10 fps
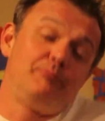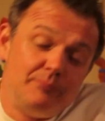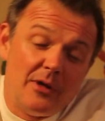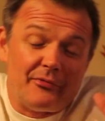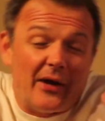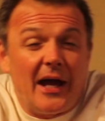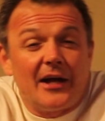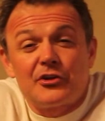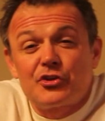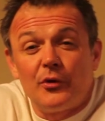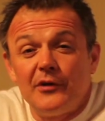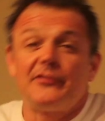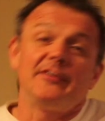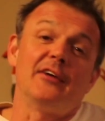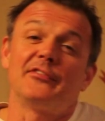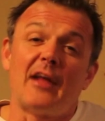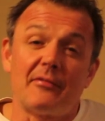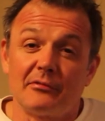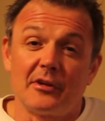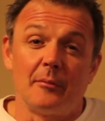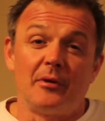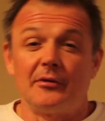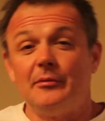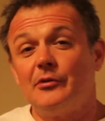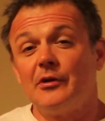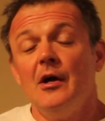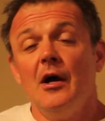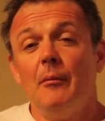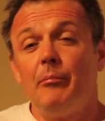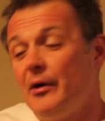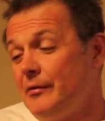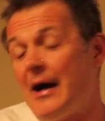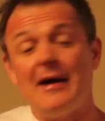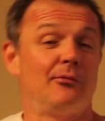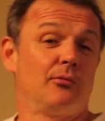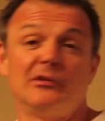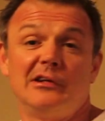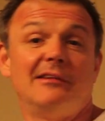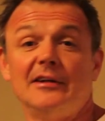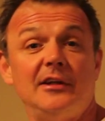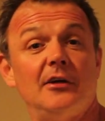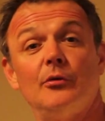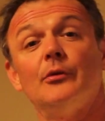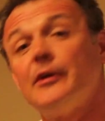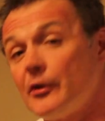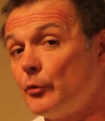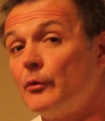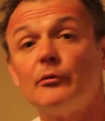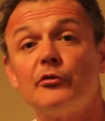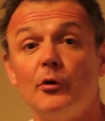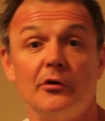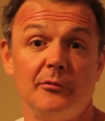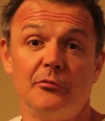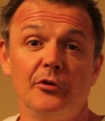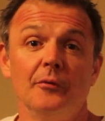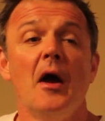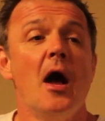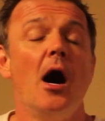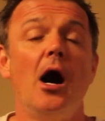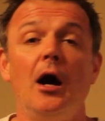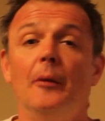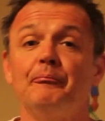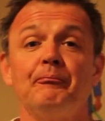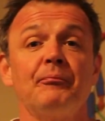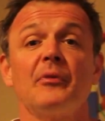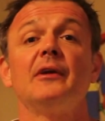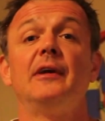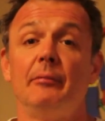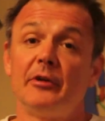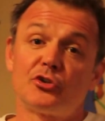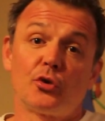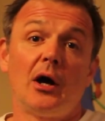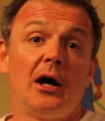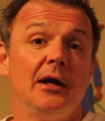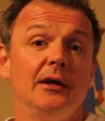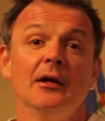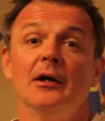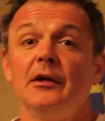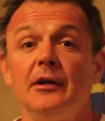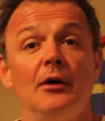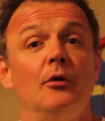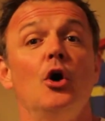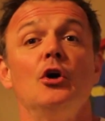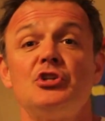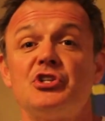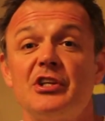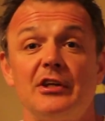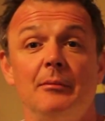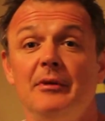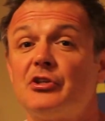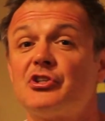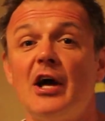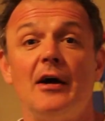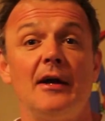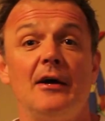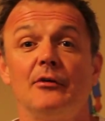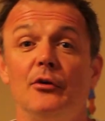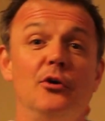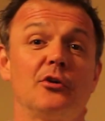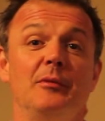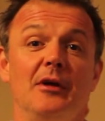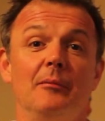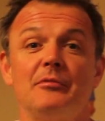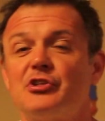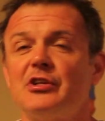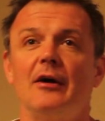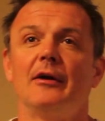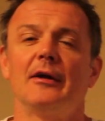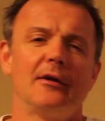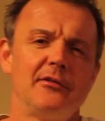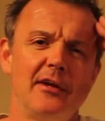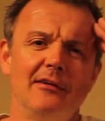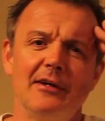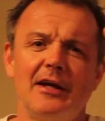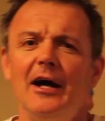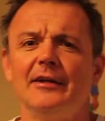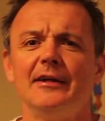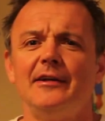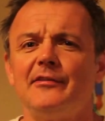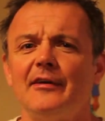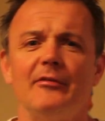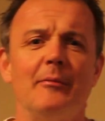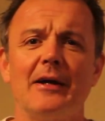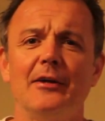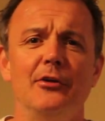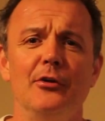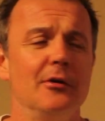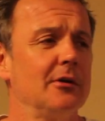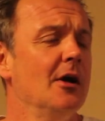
If I had a choice, yes, definitely the buttermilk. But I really liked the other one. The other one was awesome too. Give it a try. You know, give me a shout out. Hook me up. Shout out. I sound like Hot 97 back in New York.